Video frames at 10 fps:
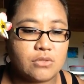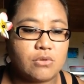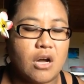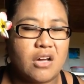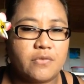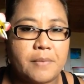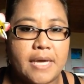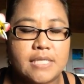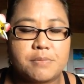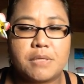off
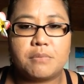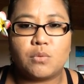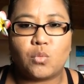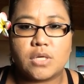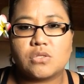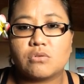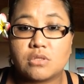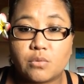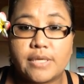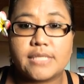mask maybe once or
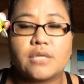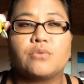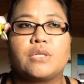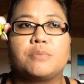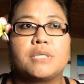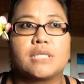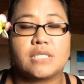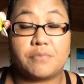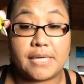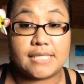twice a week because
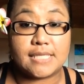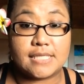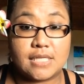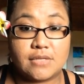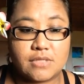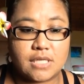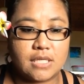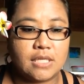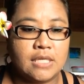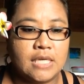of my sensitive skin.